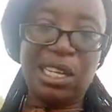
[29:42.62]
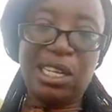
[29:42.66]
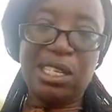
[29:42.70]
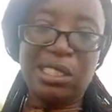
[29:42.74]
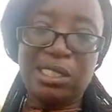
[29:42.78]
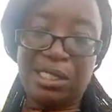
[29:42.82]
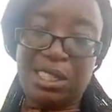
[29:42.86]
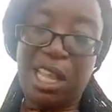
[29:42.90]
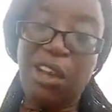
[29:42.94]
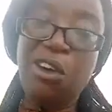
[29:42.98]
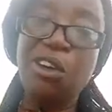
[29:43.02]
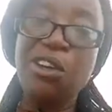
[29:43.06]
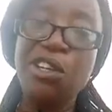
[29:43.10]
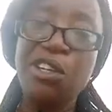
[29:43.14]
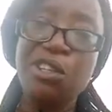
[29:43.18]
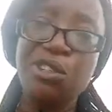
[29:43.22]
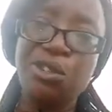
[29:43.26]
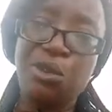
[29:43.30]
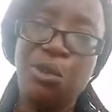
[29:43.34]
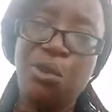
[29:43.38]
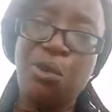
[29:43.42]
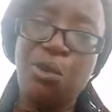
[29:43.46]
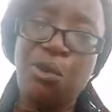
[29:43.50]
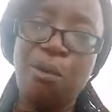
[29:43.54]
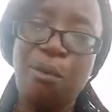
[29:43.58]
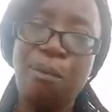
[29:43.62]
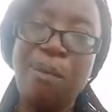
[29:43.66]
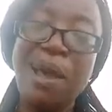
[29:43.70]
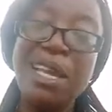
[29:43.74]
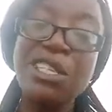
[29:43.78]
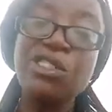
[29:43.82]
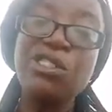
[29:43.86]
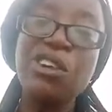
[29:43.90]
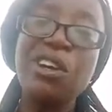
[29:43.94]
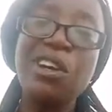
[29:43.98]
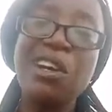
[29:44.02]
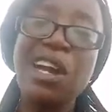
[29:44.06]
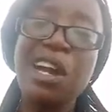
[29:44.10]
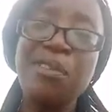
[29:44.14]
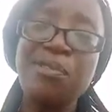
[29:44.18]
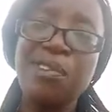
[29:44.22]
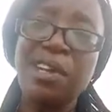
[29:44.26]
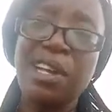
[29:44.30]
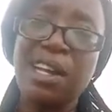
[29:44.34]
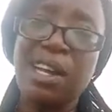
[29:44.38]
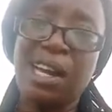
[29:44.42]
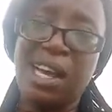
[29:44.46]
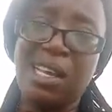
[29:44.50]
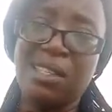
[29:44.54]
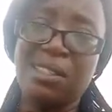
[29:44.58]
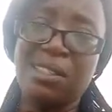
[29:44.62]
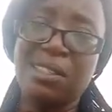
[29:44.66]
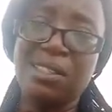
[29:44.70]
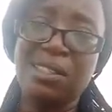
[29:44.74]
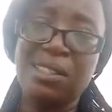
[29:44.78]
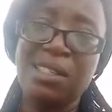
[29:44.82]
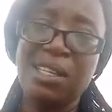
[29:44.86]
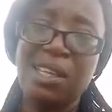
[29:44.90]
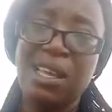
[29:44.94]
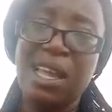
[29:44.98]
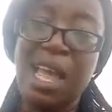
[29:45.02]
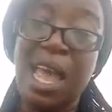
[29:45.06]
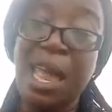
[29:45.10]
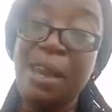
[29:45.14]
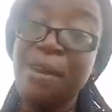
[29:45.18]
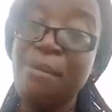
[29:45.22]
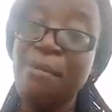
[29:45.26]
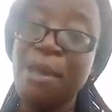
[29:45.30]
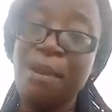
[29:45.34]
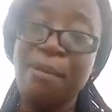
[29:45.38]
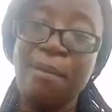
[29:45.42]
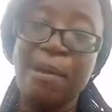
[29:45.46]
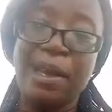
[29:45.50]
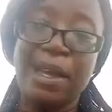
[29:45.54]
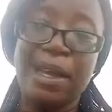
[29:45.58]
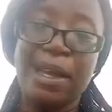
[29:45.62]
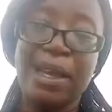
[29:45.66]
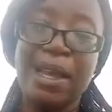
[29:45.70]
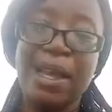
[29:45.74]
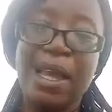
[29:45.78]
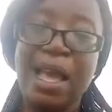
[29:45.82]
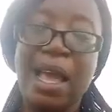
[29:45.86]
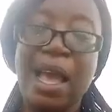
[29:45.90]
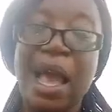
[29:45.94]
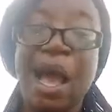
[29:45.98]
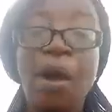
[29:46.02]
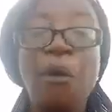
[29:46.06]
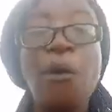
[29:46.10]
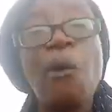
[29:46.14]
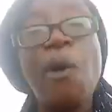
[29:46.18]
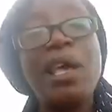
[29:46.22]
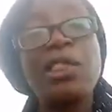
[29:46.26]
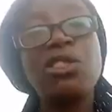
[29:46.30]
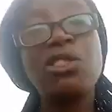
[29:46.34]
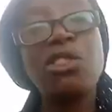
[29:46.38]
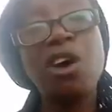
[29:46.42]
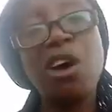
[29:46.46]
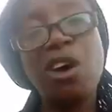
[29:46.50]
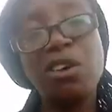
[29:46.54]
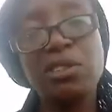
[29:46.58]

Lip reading: secondary school, my geography class, I remember we were taught